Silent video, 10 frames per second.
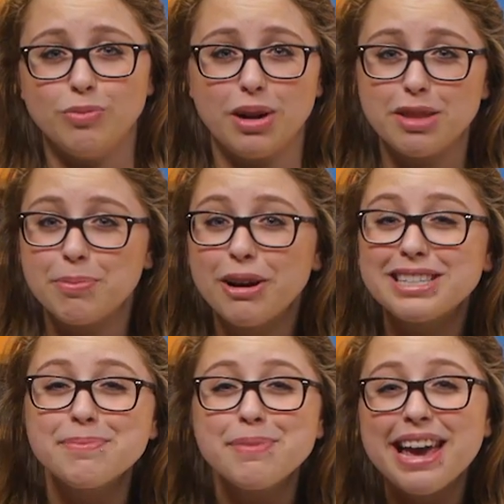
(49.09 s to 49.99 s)
One of the
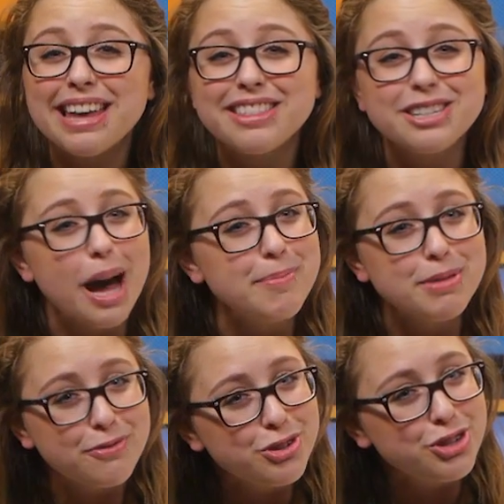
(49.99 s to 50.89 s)
perks of being at the top of
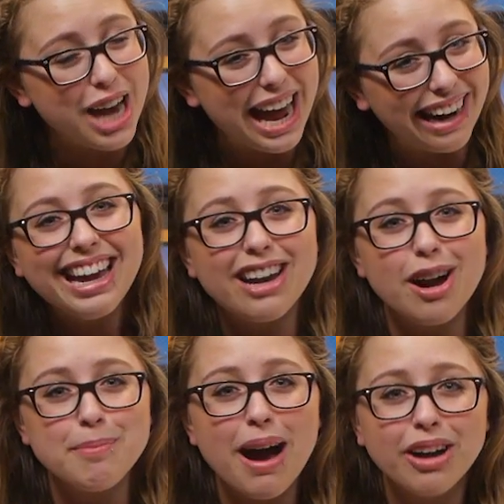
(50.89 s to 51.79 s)
the food chain. In
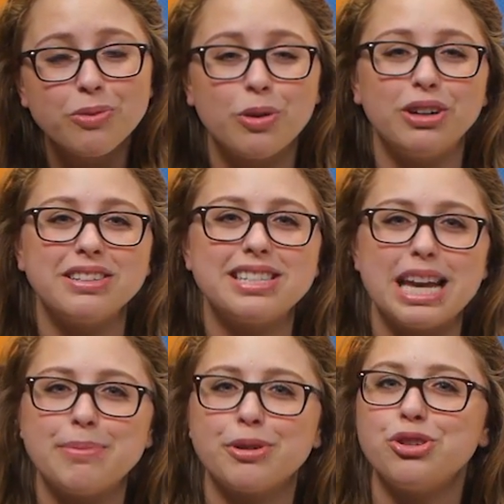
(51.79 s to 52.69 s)
our modern world,
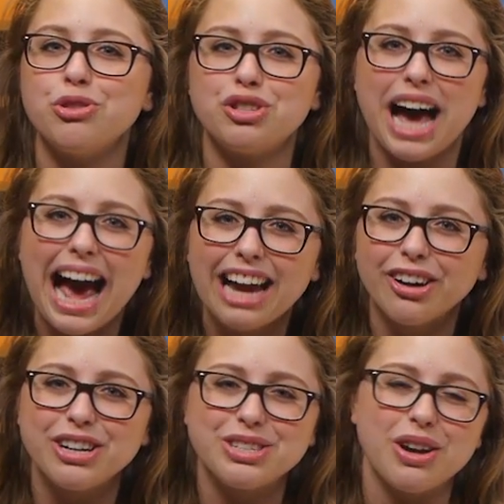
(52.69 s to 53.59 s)
saber-toothed tigers